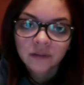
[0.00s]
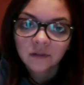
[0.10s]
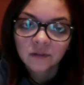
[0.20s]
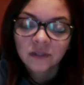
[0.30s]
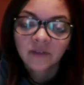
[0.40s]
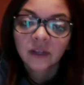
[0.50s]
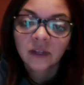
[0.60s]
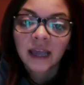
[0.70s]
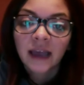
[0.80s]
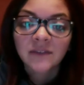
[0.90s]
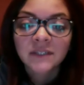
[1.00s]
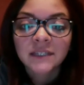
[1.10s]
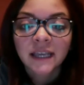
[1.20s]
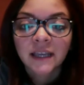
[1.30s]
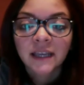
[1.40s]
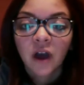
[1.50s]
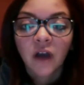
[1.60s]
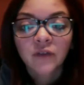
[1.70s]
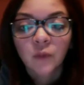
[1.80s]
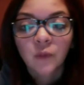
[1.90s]
You definitely have to take it
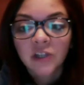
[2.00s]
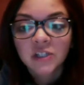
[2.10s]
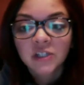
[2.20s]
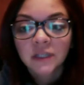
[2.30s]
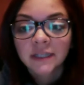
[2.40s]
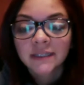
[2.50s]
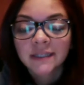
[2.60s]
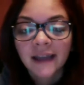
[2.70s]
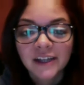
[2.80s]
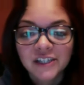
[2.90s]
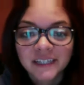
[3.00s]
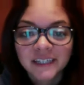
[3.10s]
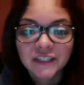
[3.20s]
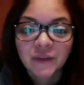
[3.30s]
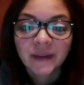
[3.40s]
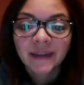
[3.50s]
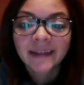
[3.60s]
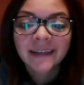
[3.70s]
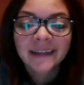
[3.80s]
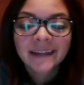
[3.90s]
off your watch list and actually get to
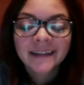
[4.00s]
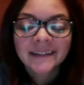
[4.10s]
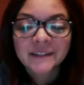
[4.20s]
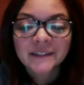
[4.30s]
it, because